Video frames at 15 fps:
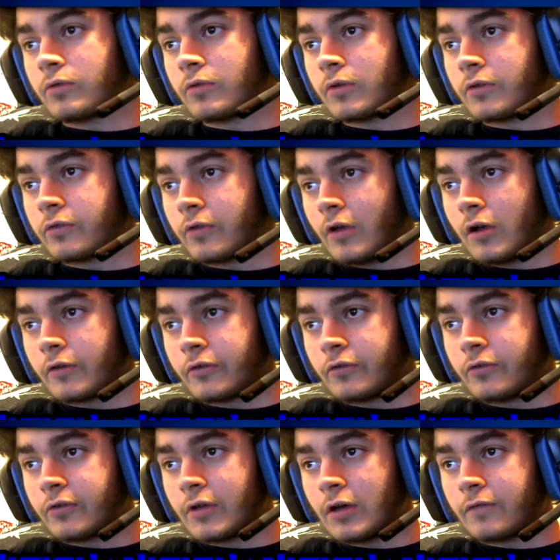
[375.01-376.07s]
songs and
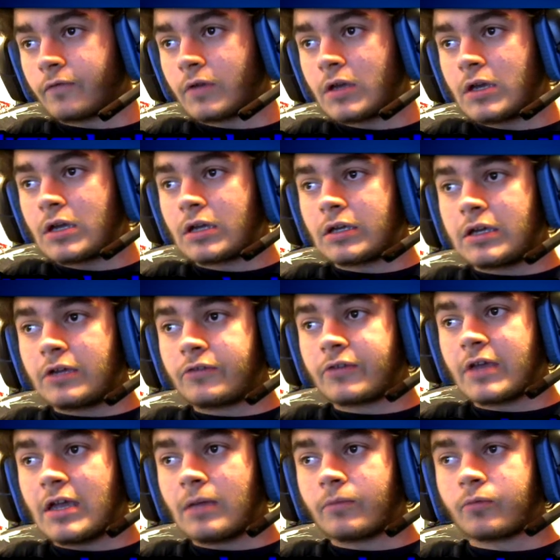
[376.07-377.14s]
stuff. Kids
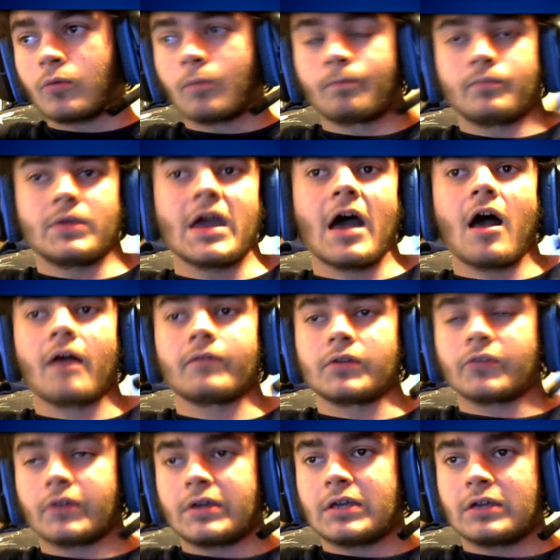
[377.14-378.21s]
games, well, yeah,
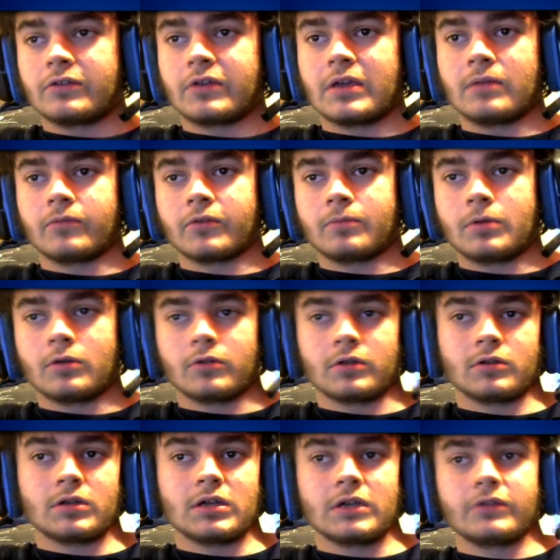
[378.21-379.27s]
obviously kids games appeal
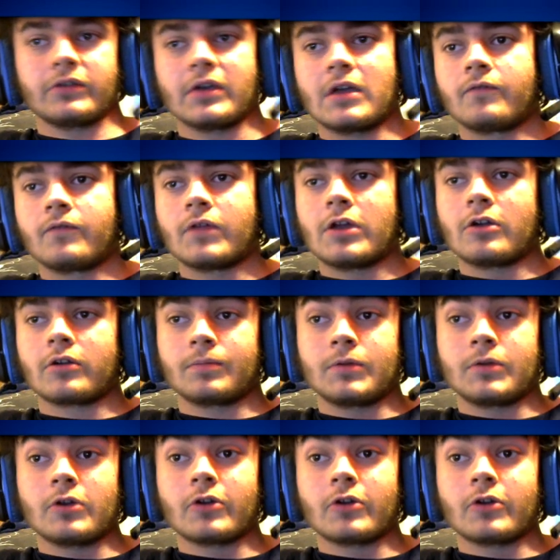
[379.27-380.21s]
to kids. Video and computer